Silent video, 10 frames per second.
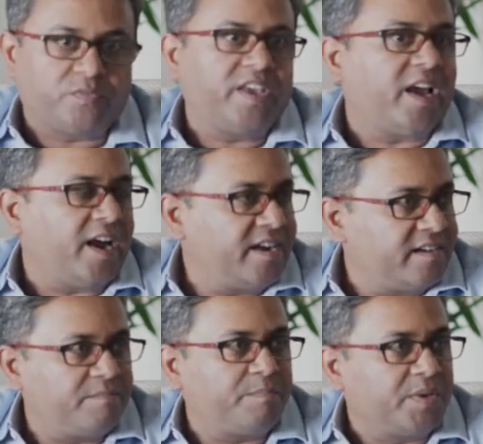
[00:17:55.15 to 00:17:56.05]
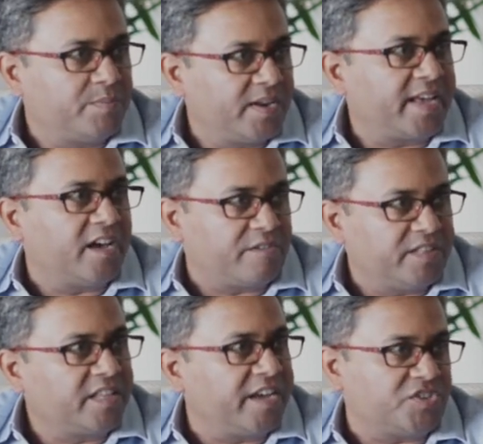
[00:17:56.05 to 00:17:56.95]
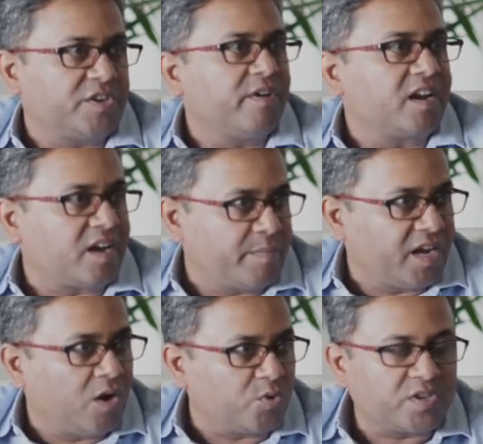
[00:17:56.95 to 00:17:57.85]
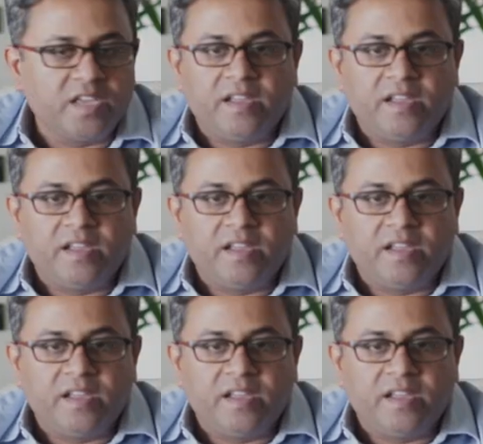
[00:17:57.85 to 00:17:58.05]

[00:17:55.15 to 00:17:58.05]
We had people like Arvind Kejriwal coming out.